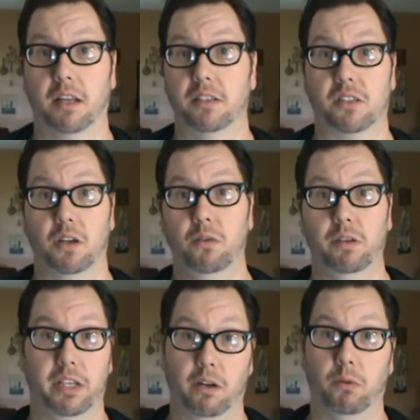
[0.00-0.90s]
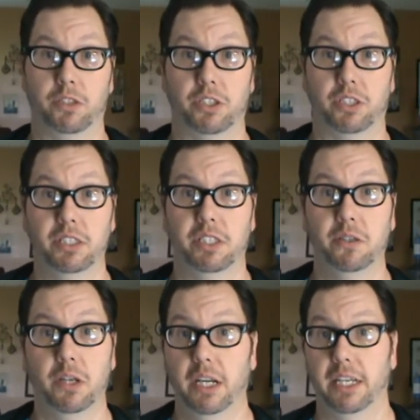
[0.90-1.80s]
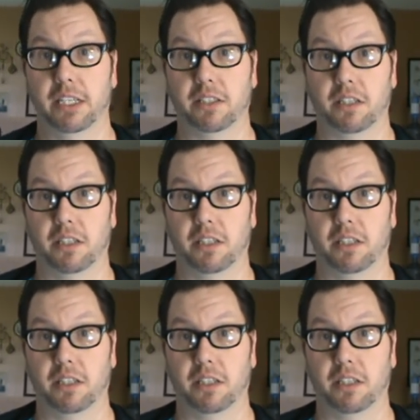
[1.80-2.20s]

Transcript: So, you know, what you could do is